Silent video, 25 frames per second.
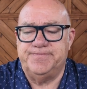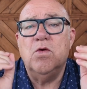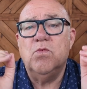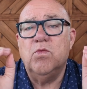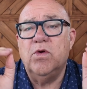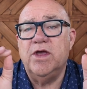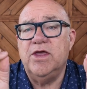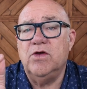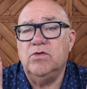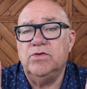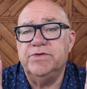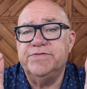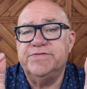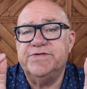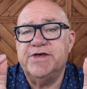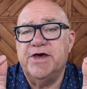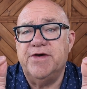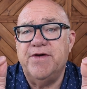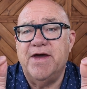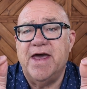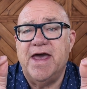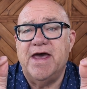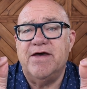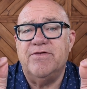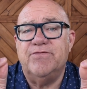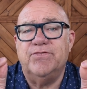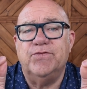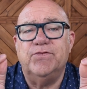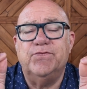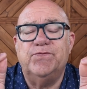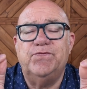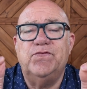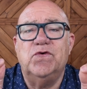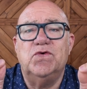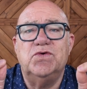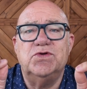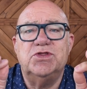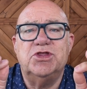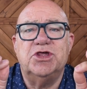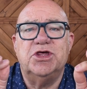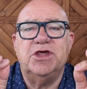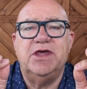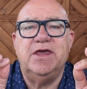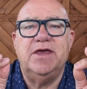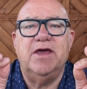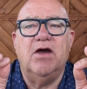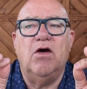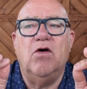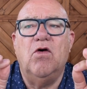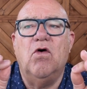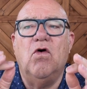We also have 4G